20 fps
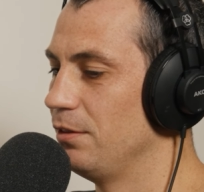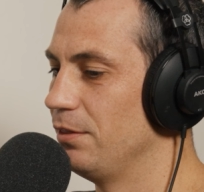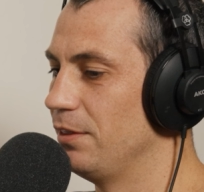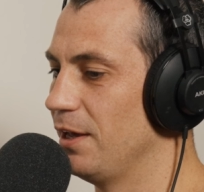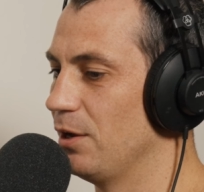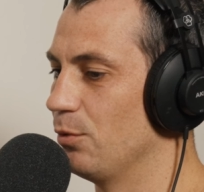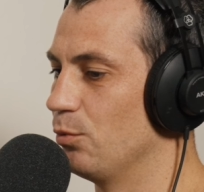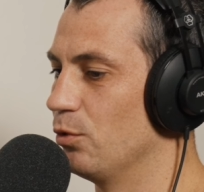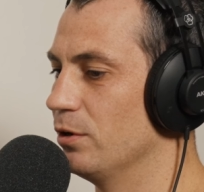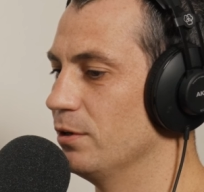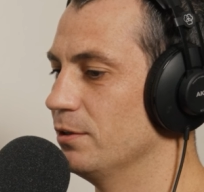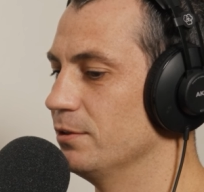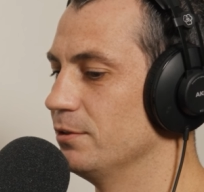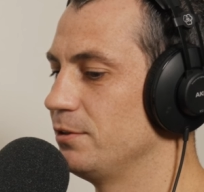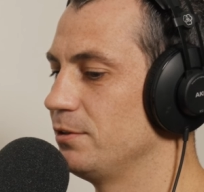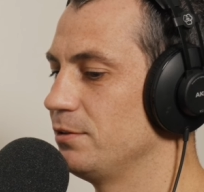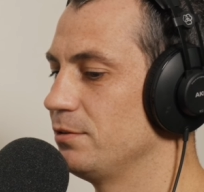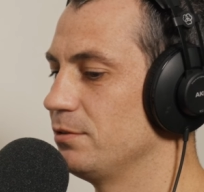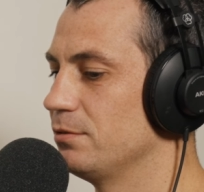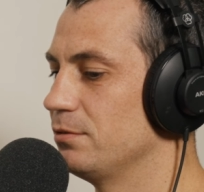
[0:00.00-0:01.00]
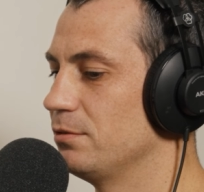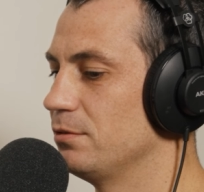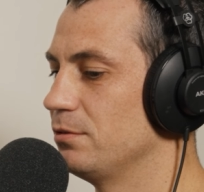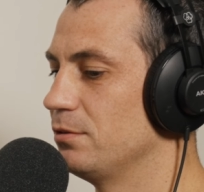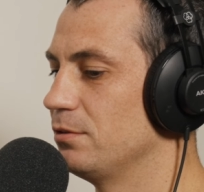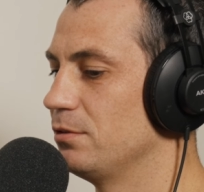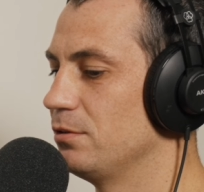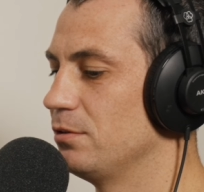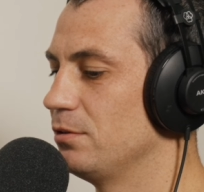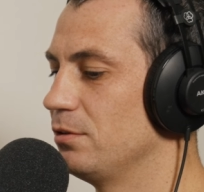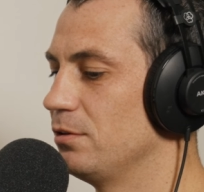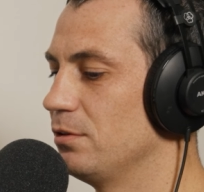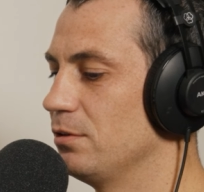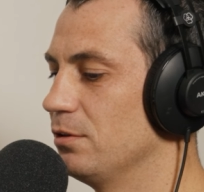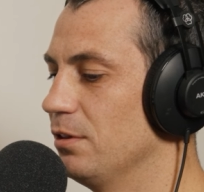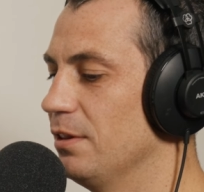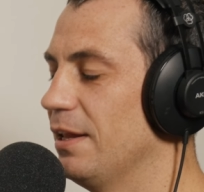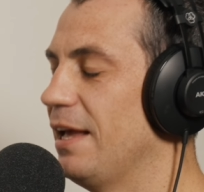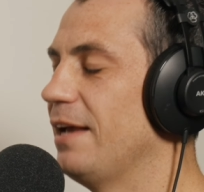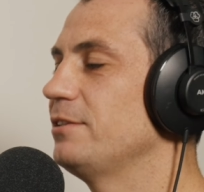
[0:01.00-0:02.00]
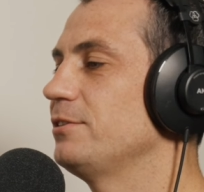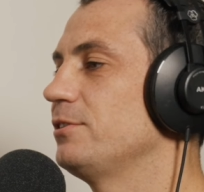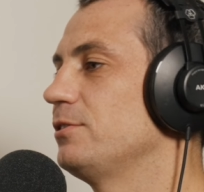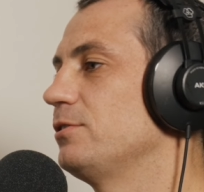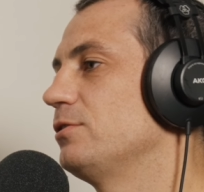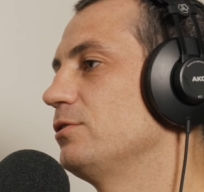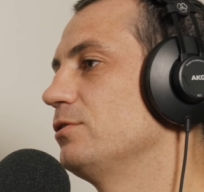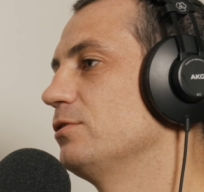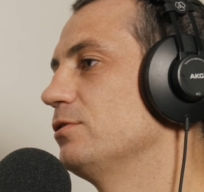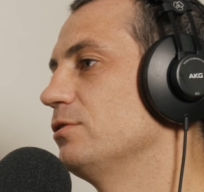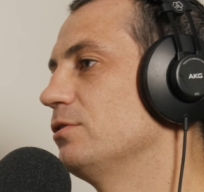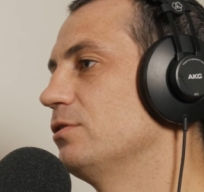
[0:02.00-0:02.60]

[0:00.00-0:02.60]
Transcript: there was less